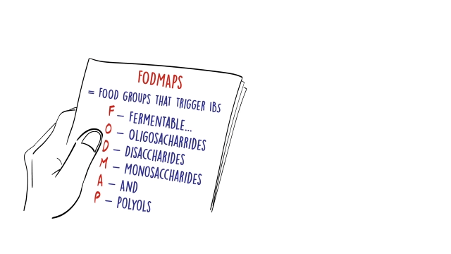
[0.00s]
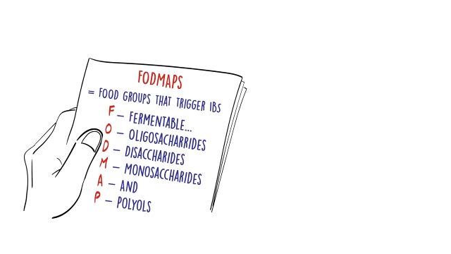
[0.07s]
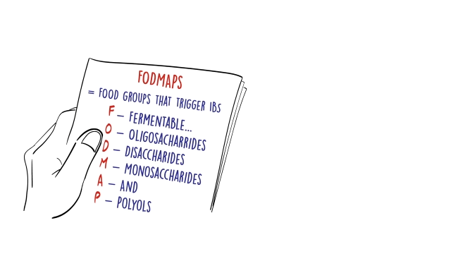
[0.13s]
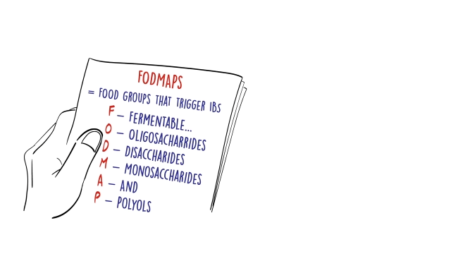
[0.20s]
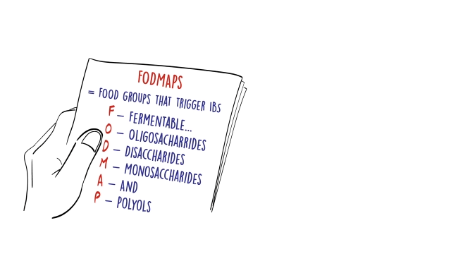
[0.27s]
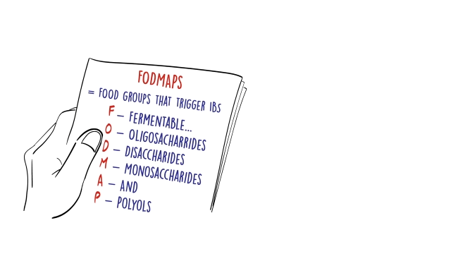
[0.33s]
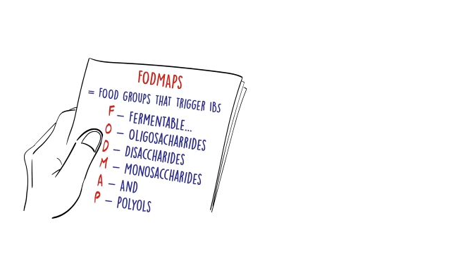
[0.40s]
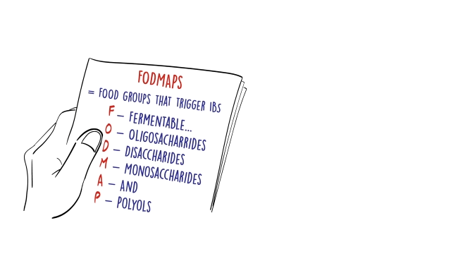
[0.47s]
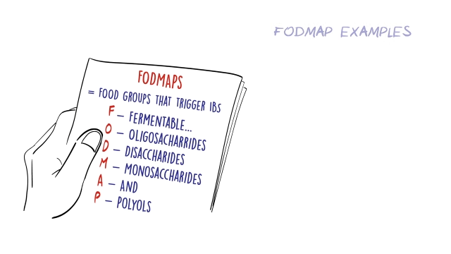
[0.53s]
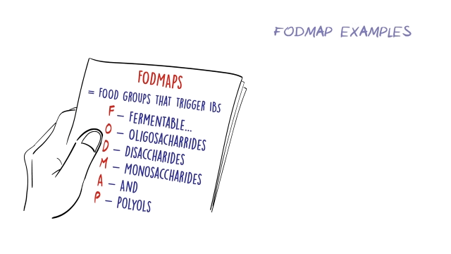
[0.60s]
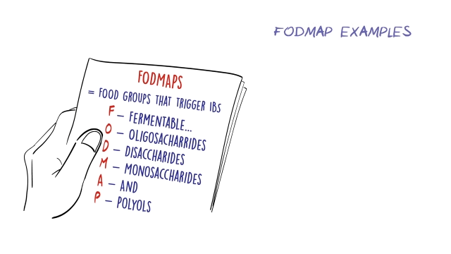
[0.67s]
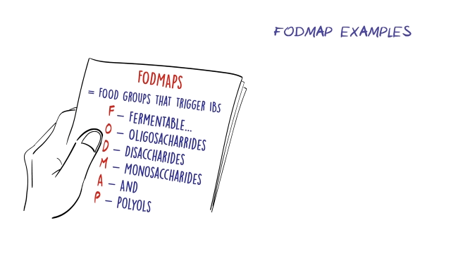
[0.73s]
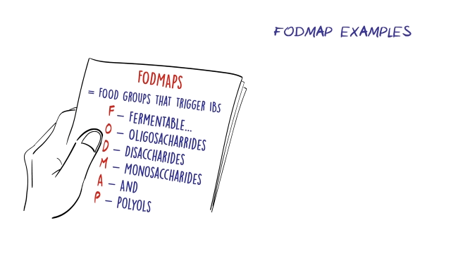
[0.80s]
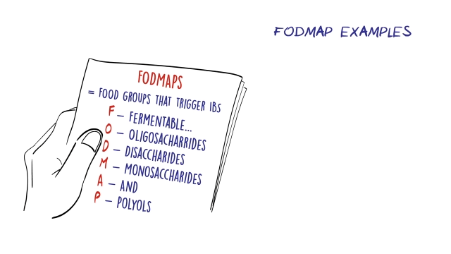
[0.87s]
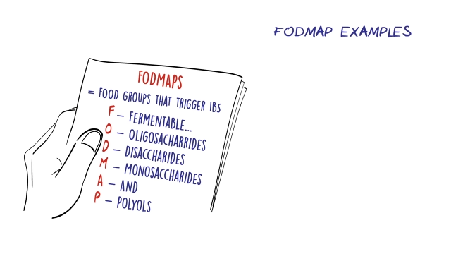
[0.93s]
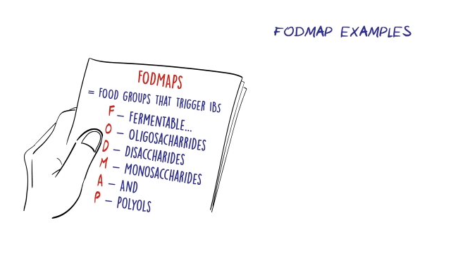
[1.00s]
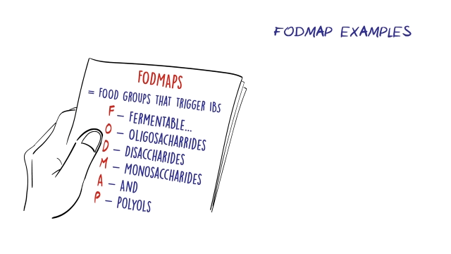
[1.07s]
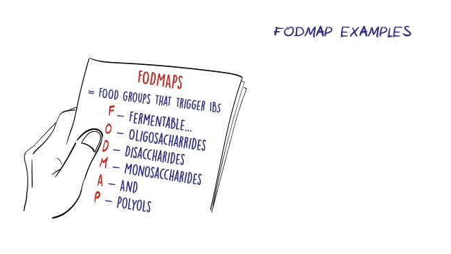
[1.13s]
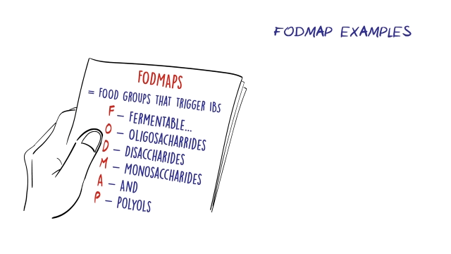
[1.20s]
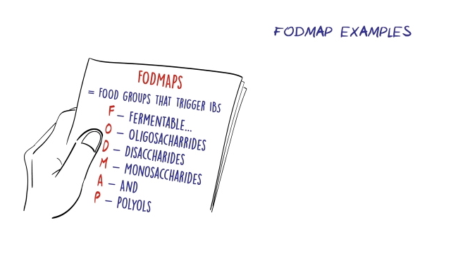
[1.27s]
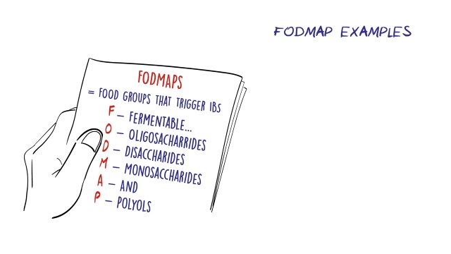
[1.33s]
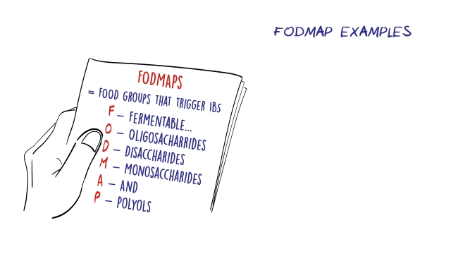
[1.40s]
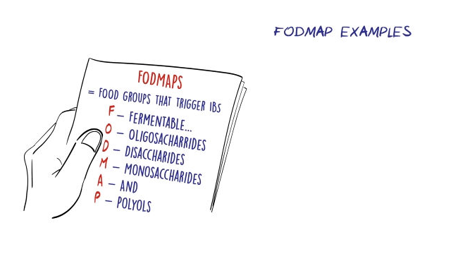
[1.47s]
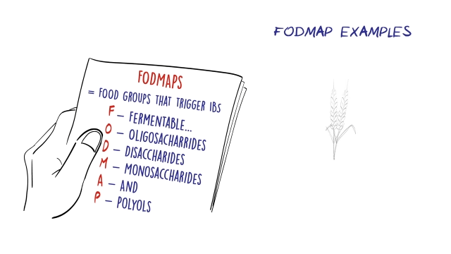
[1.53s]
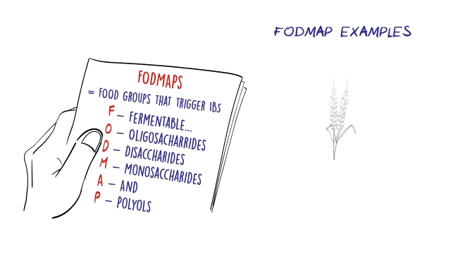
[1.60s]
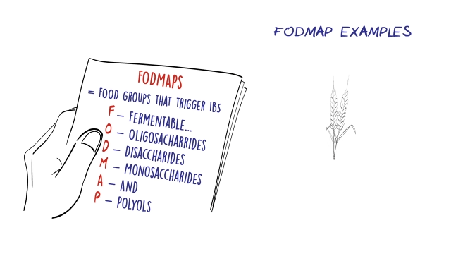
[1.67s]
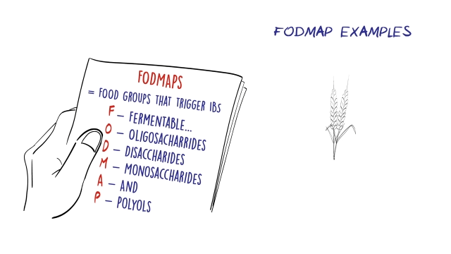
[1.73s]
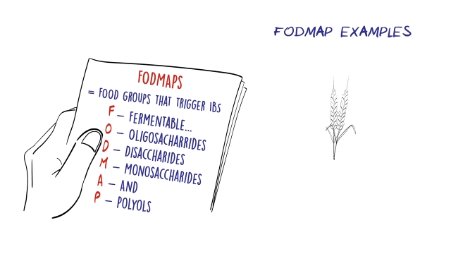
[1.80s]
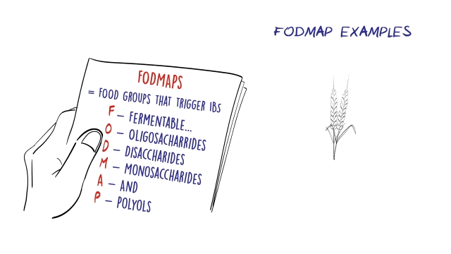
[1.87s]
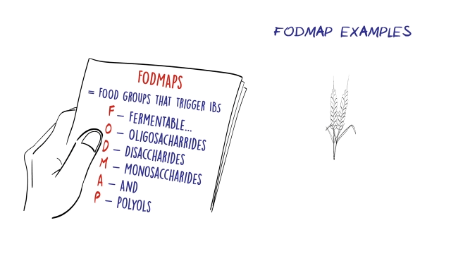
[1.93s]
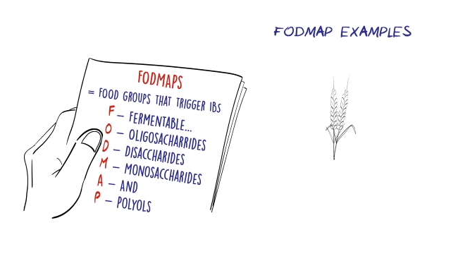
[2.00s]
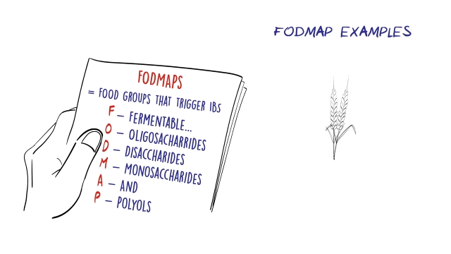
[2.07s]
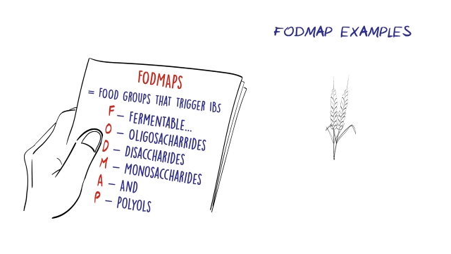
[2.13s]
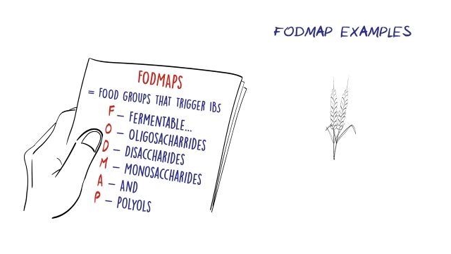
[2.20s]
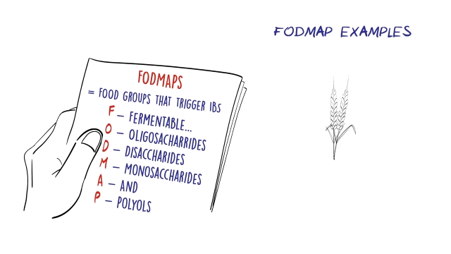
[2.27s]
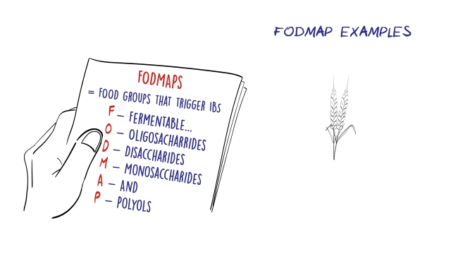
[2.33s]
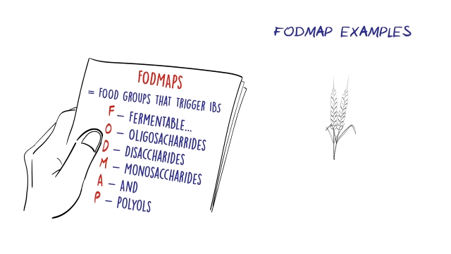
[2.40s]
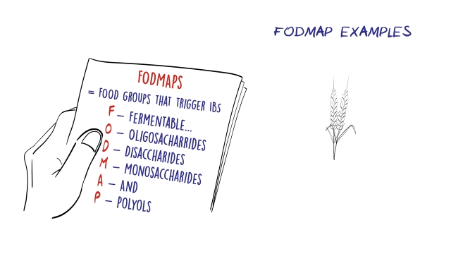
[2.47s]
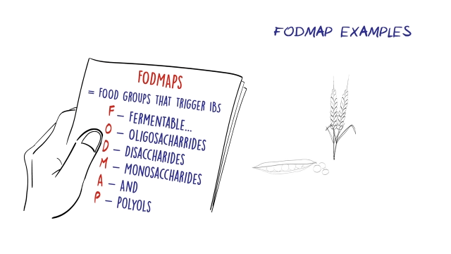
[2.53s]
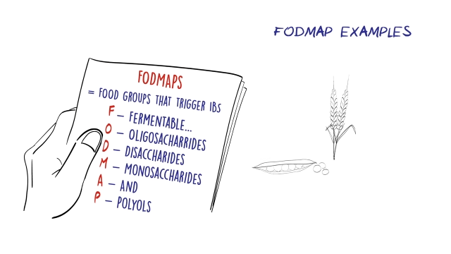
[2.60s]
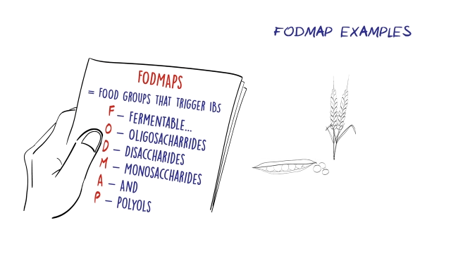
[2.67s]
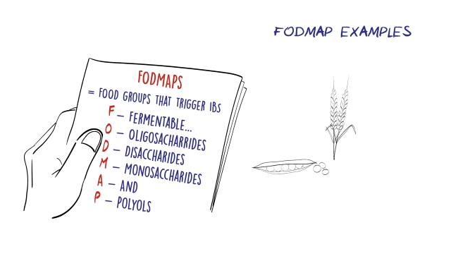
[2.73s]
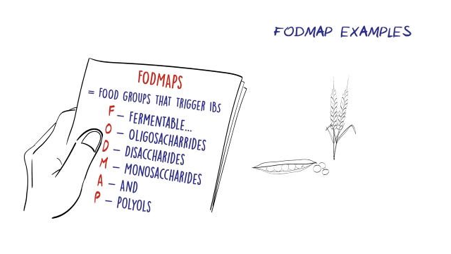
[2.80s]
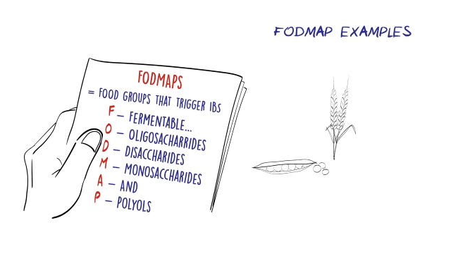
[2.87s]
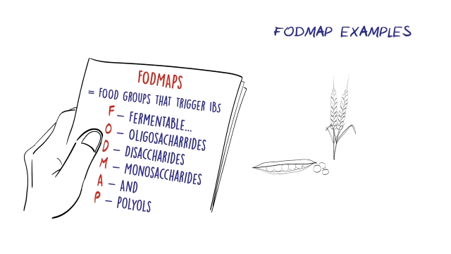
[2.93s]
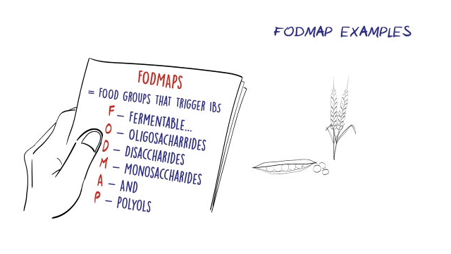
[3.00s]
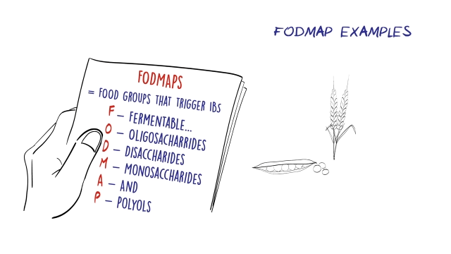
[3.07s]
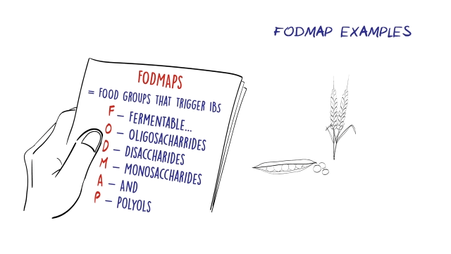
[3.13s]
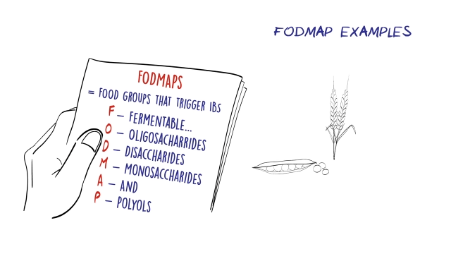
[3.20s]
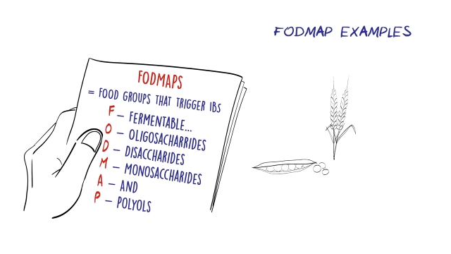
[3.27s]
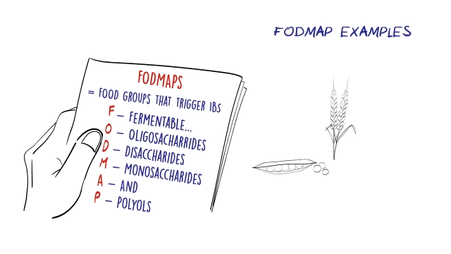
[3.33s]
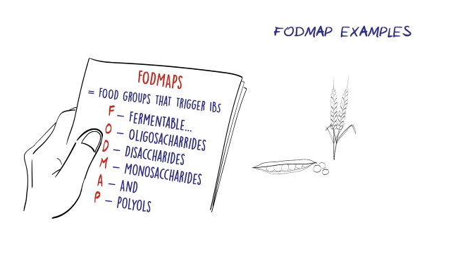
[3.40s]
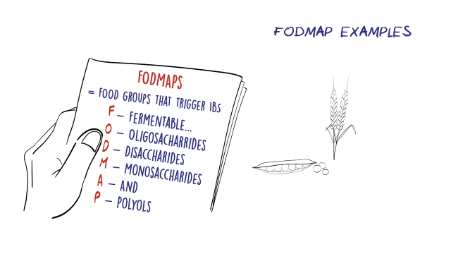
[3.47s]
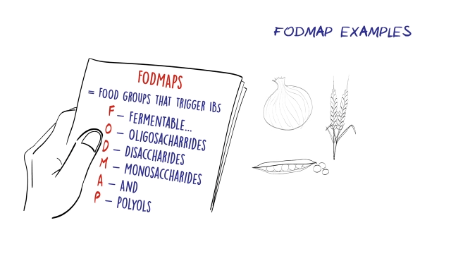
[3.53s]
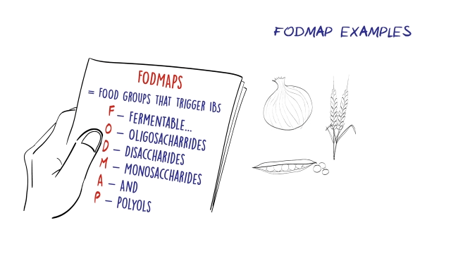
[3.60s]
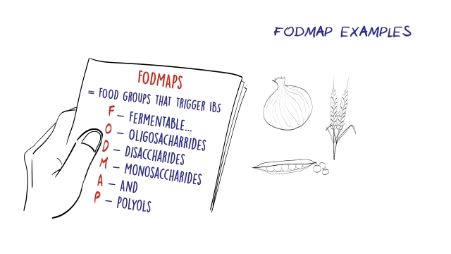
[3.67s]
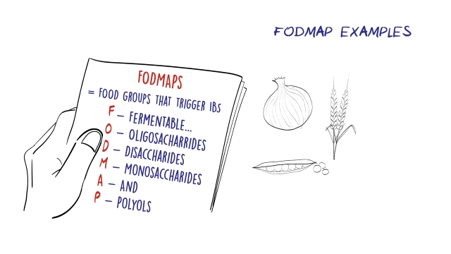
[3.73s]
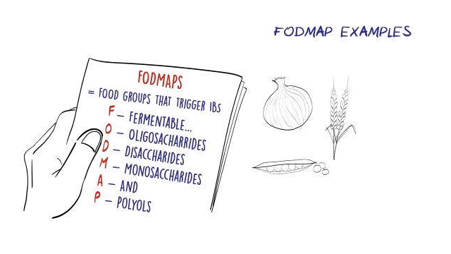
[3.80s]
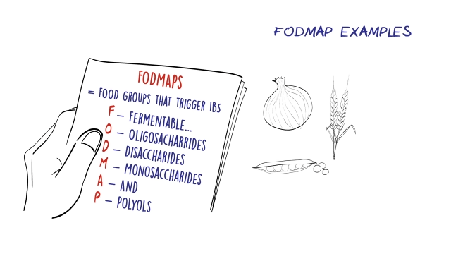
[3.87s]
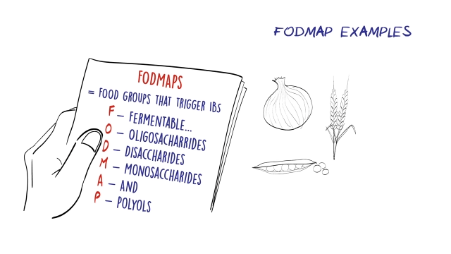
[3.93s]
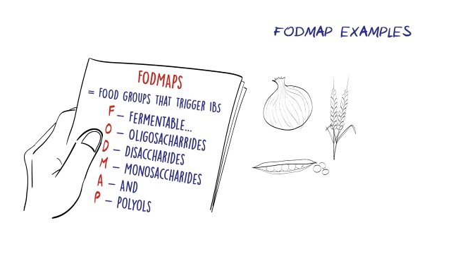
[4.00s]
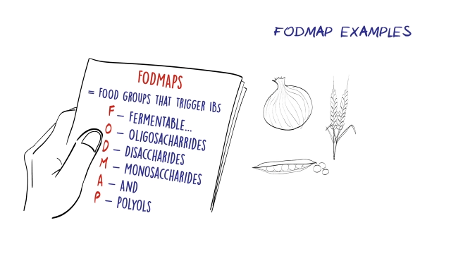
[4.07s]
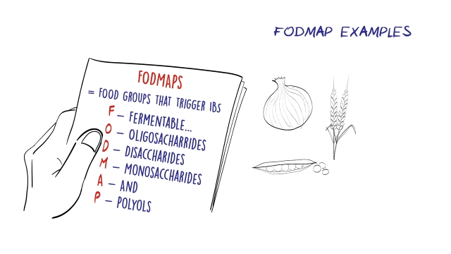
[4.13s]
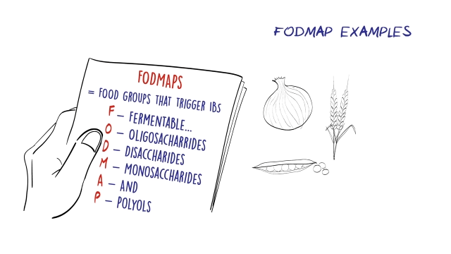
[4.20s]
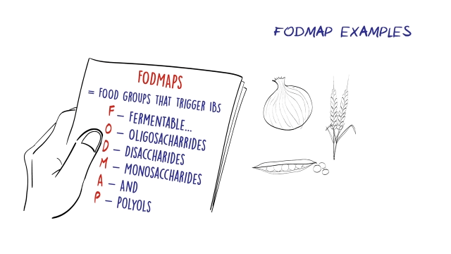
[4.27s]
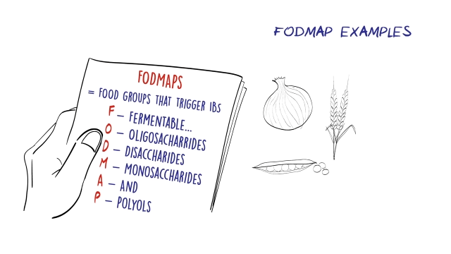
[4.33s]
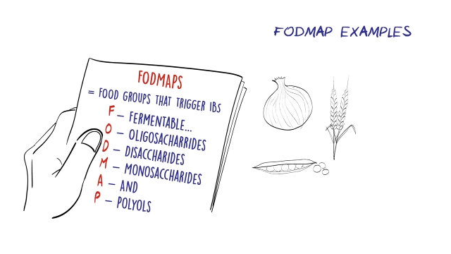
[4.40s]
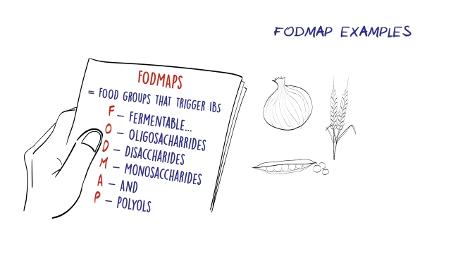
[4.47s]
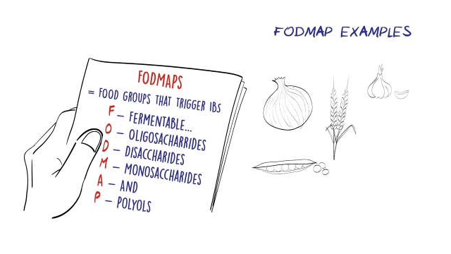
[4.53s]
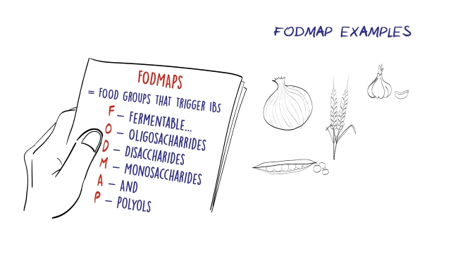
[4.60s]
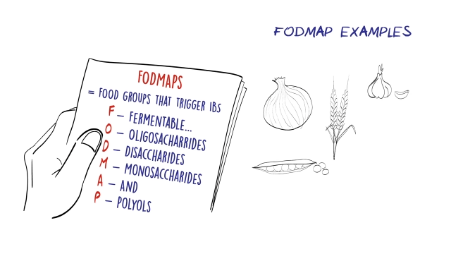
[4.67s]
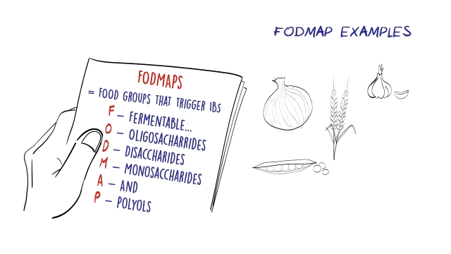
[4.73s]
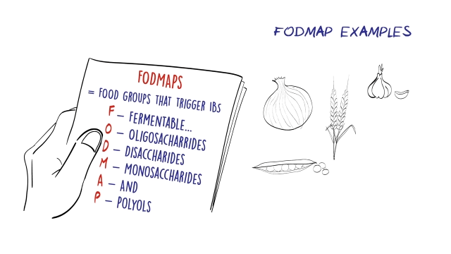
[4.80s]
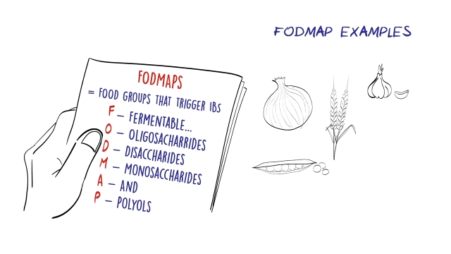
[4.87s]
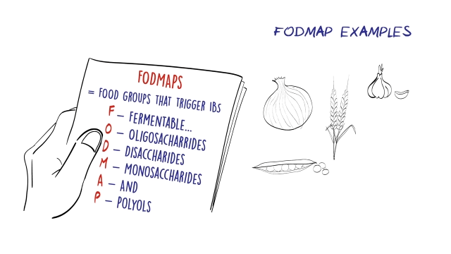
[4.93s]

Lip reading: (no speaker visible)